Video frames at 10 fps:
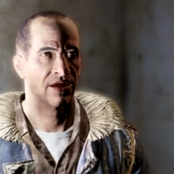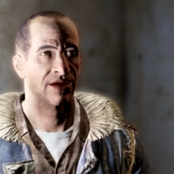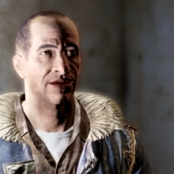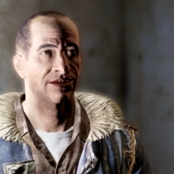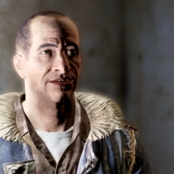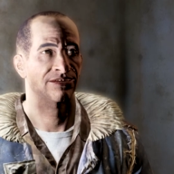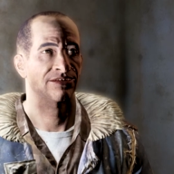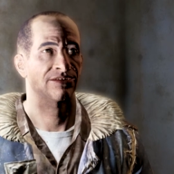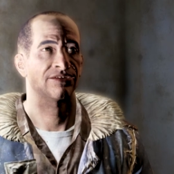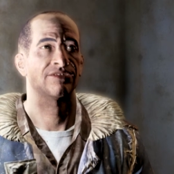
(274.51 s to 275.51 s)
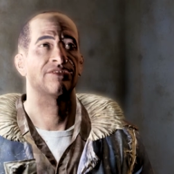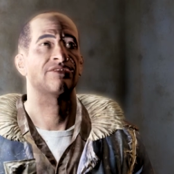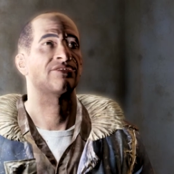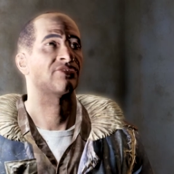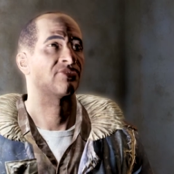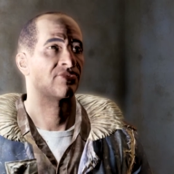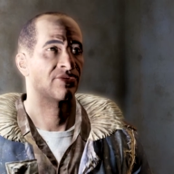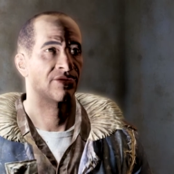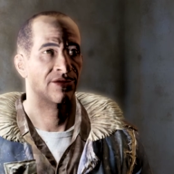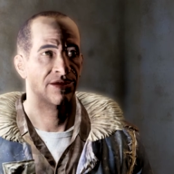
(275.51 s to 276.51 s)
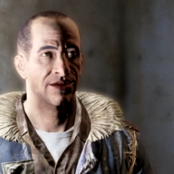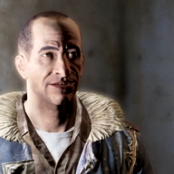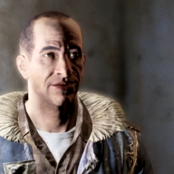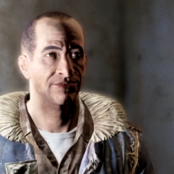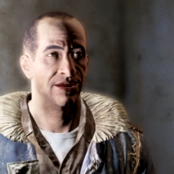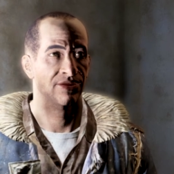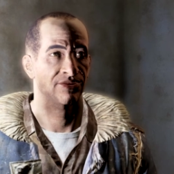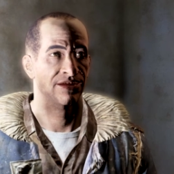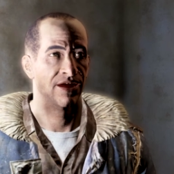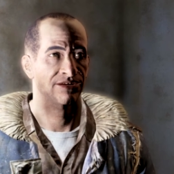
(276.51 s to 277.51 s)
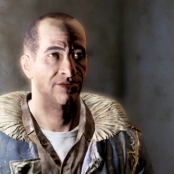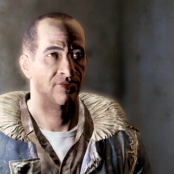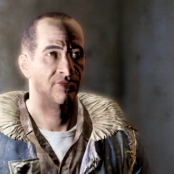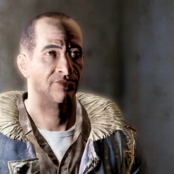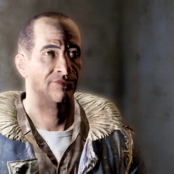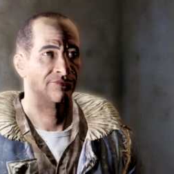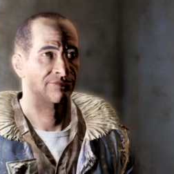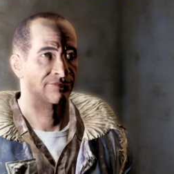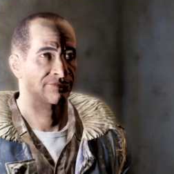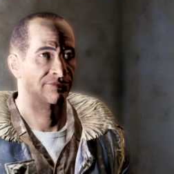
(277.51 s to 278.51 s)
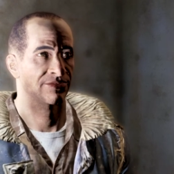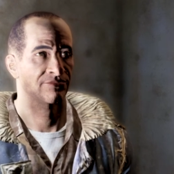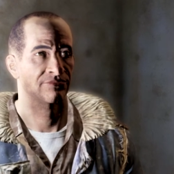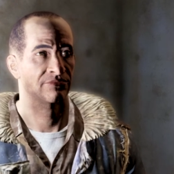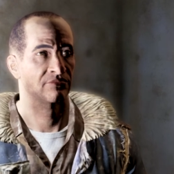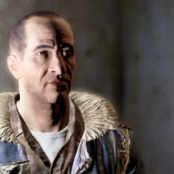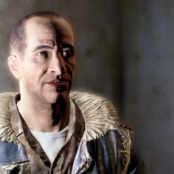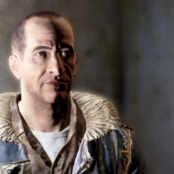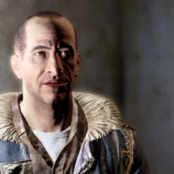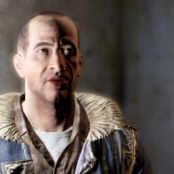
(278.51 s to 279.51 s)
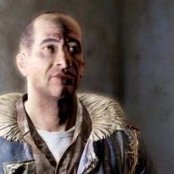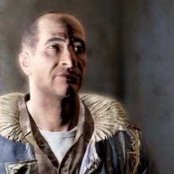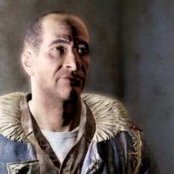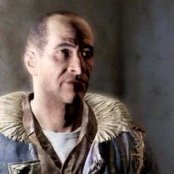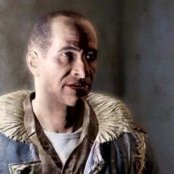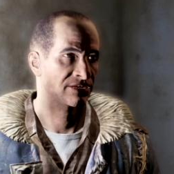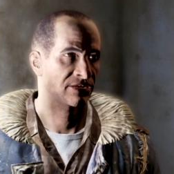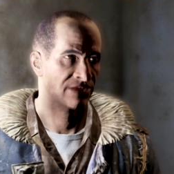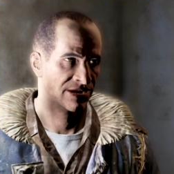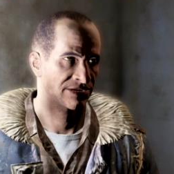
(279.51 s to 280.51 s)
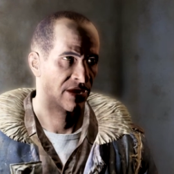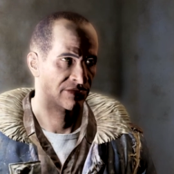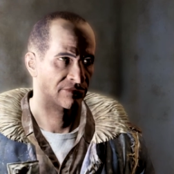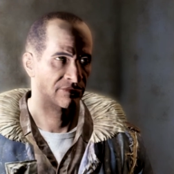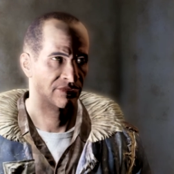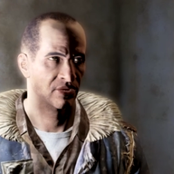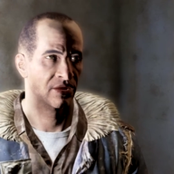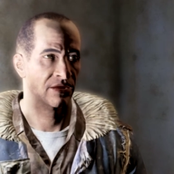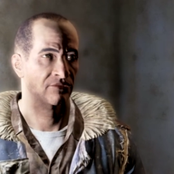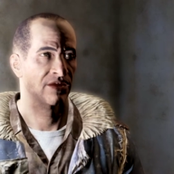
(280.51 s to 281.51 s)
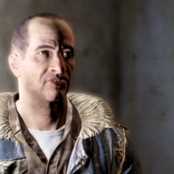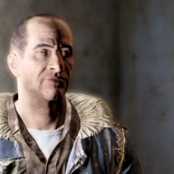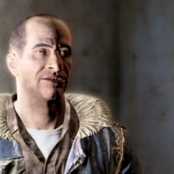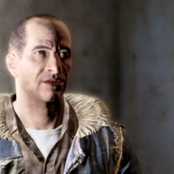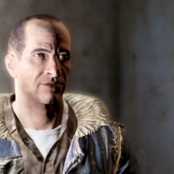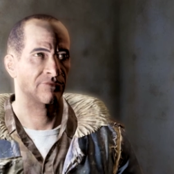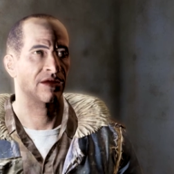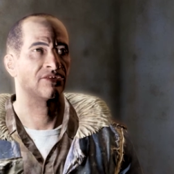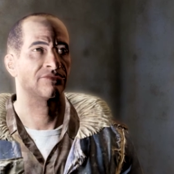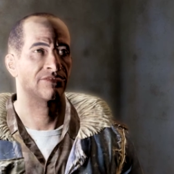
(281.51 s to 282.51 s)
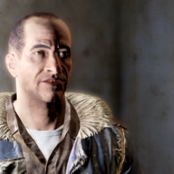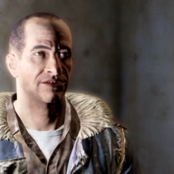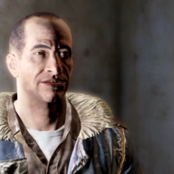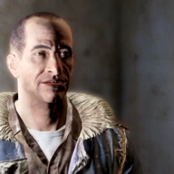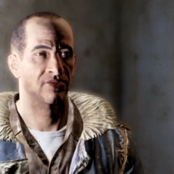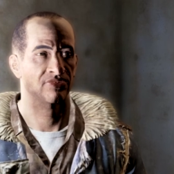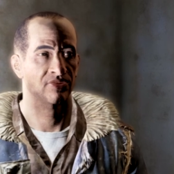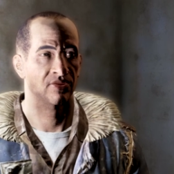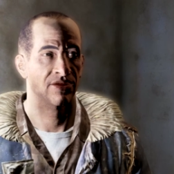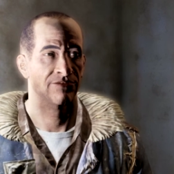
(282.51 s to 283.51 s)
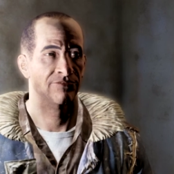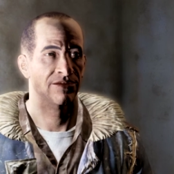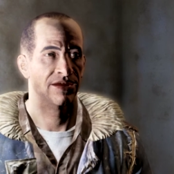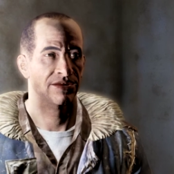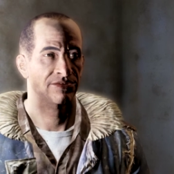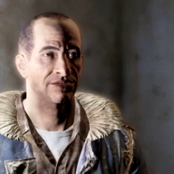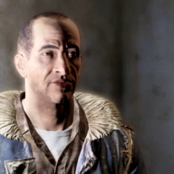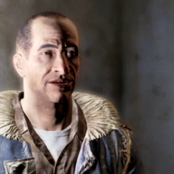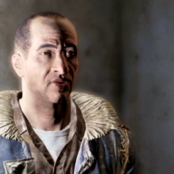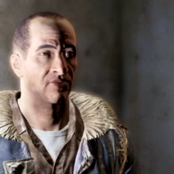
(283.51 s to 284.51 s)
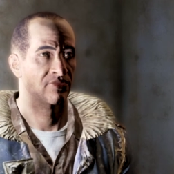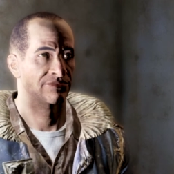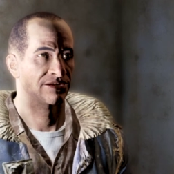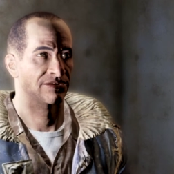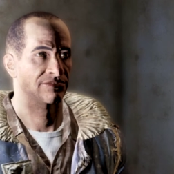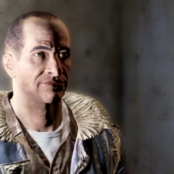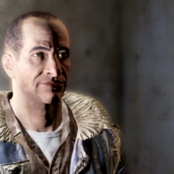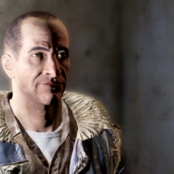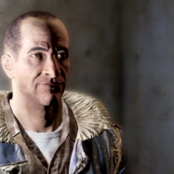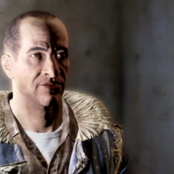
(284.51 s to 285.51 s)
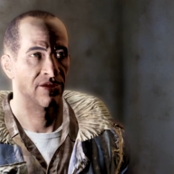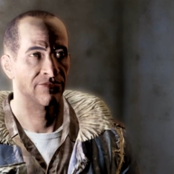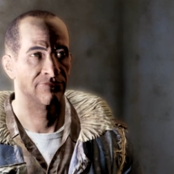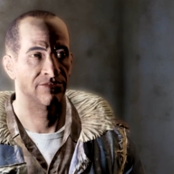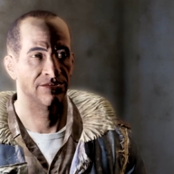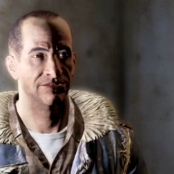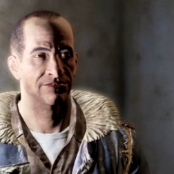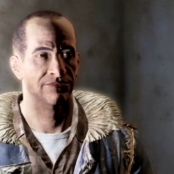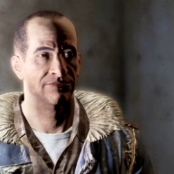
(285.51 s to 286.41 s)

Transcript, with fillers: Ah! I knew I could count on you. I have everything ready by six o'clock. Travis should be here by then. You show up, and it will go well. Promise.